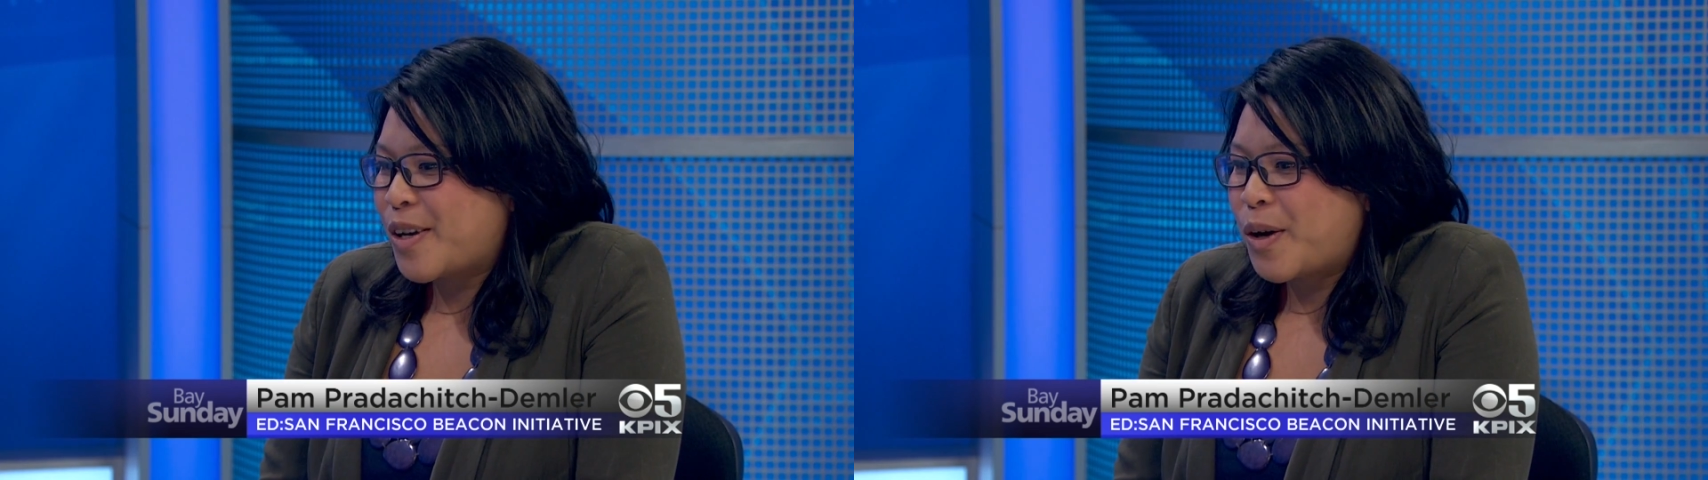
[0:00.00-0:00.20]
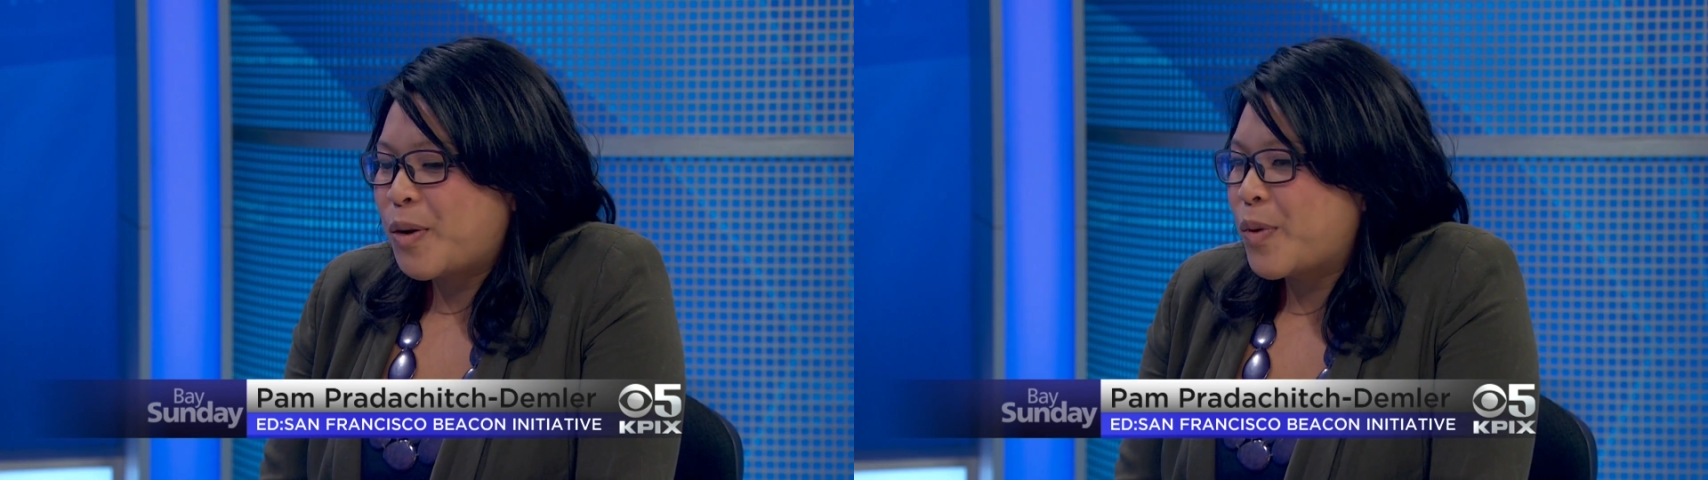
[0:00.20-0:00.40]

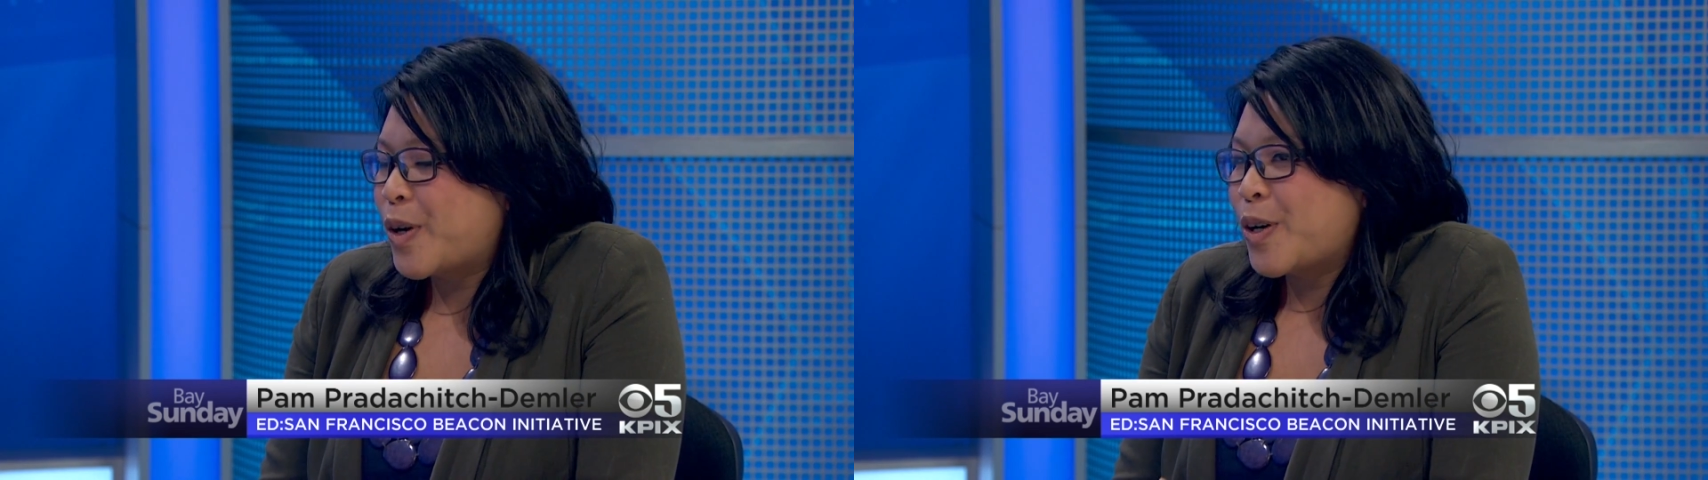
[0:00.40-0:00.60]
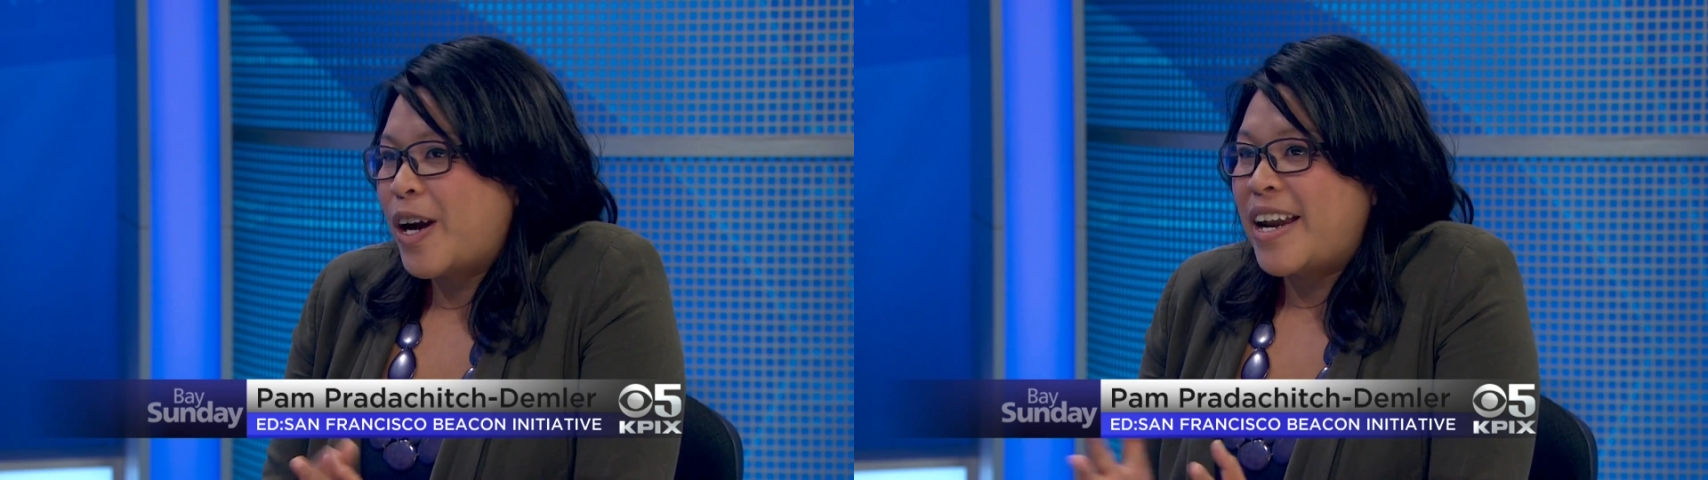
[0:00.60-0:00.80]

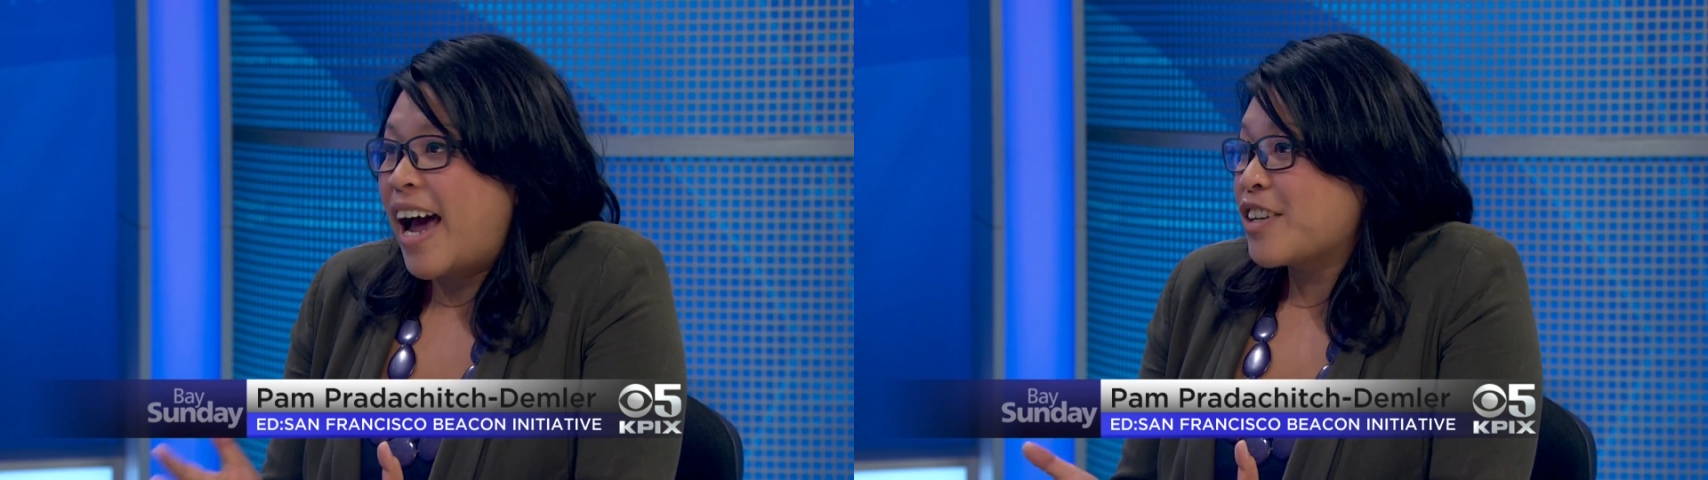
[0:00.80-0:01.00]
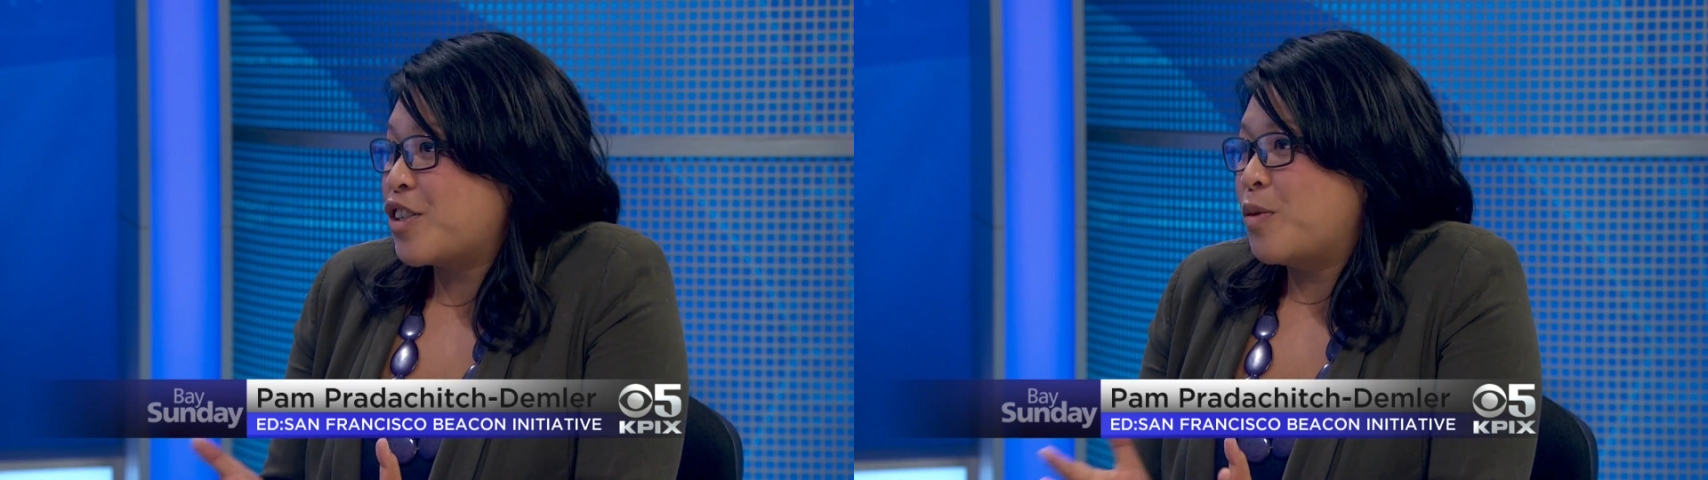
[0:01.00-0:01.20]
we're a
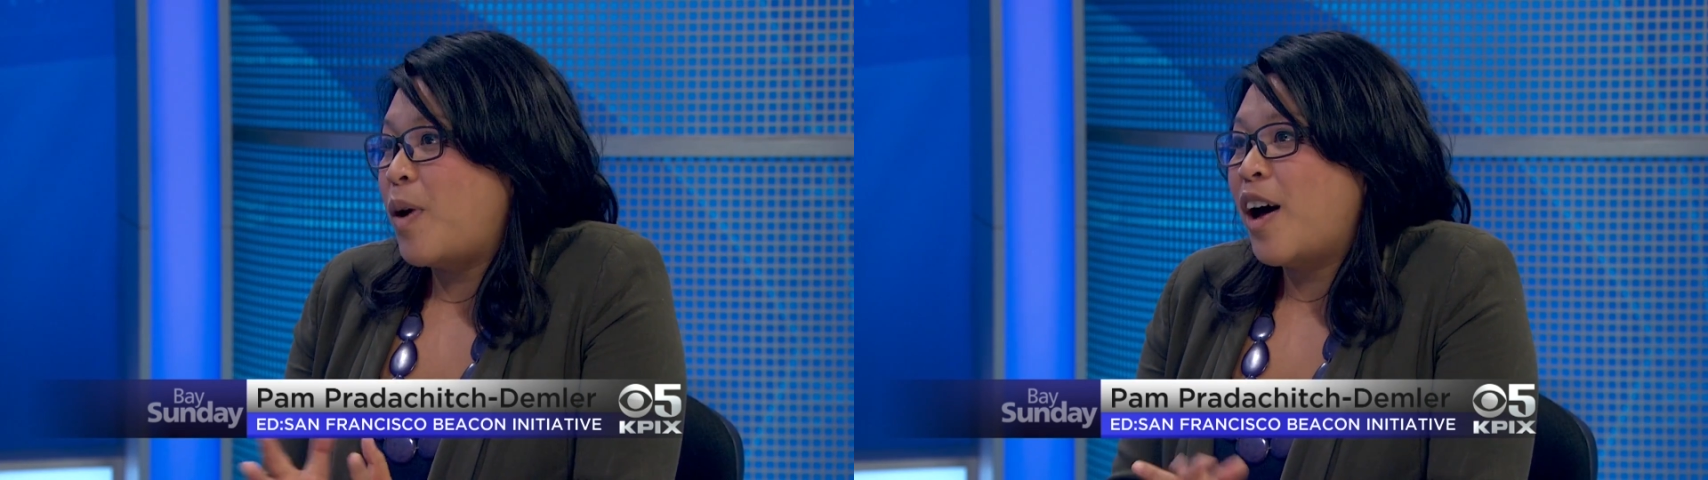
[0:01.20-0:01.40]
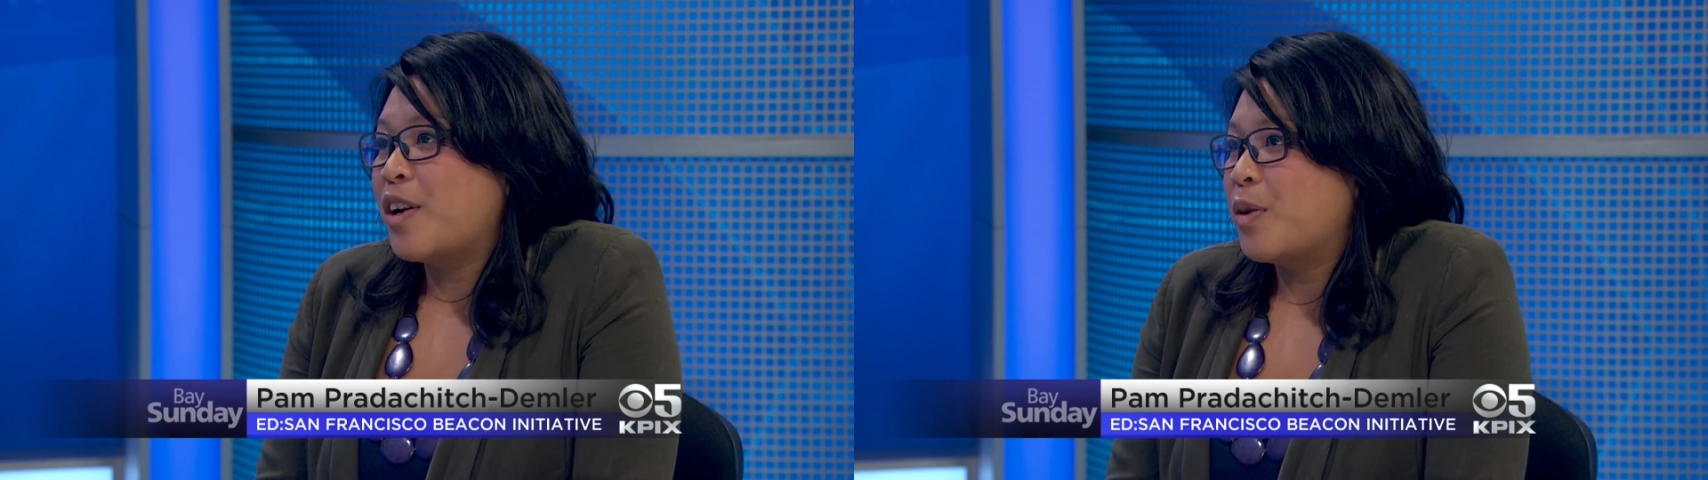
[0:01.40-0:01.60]
national
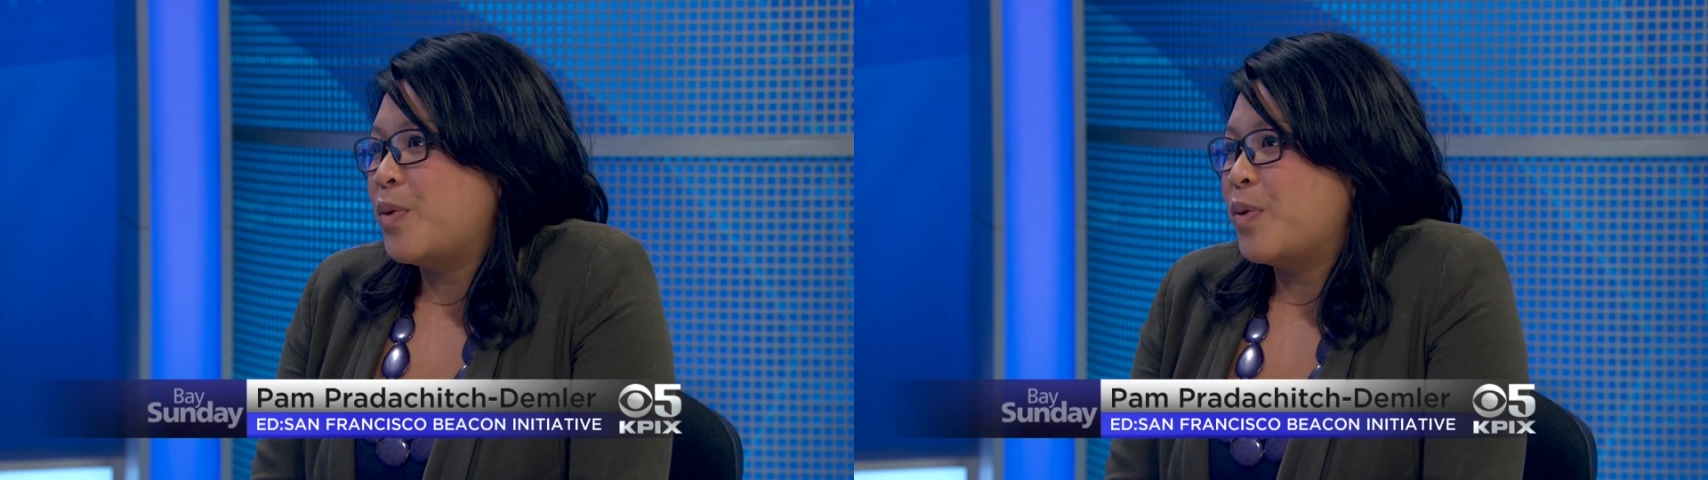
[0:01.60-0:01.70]
model